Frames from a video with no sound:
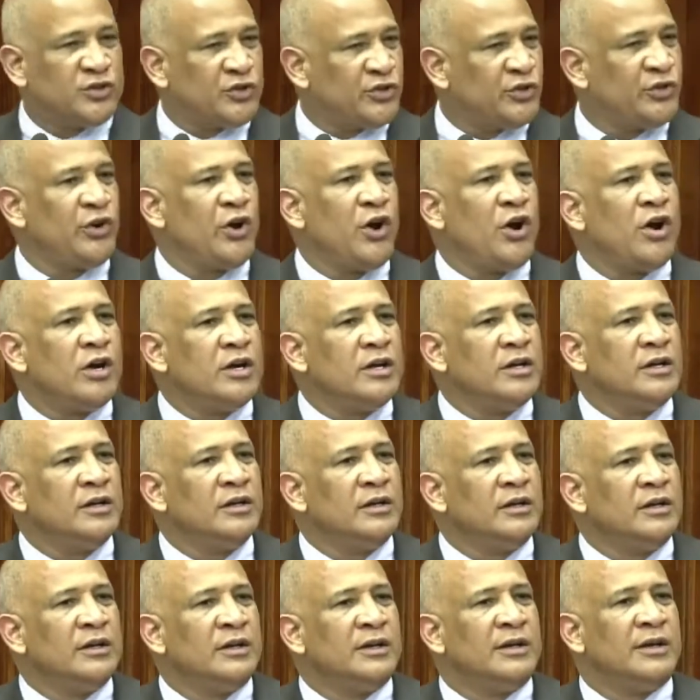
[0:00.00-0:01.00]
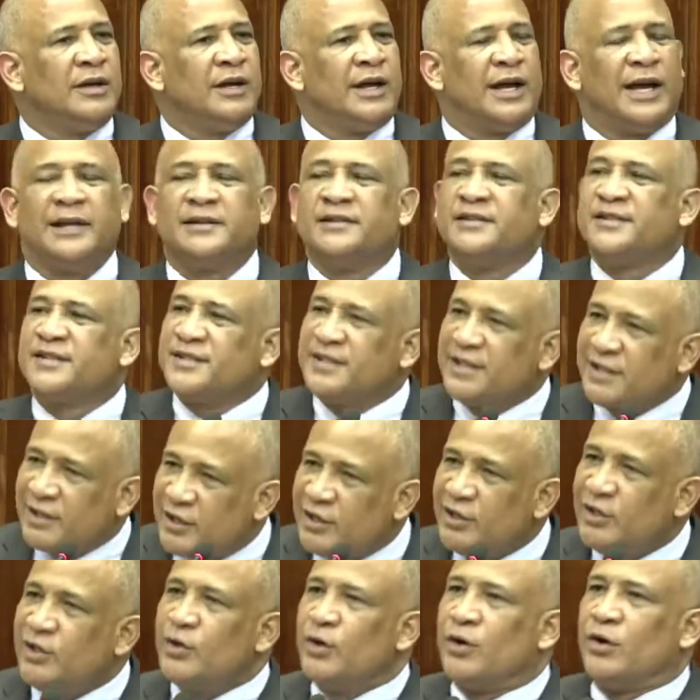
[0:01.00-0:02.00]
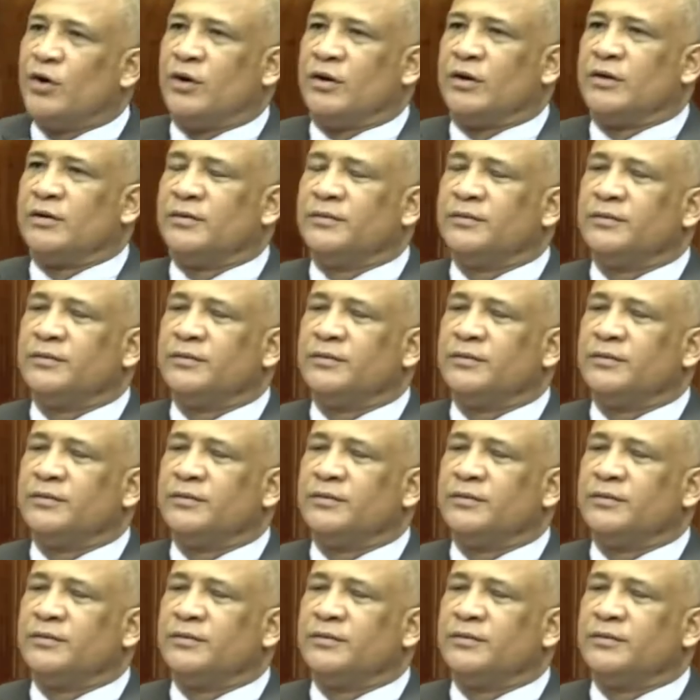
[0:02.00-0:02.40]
strong and secure.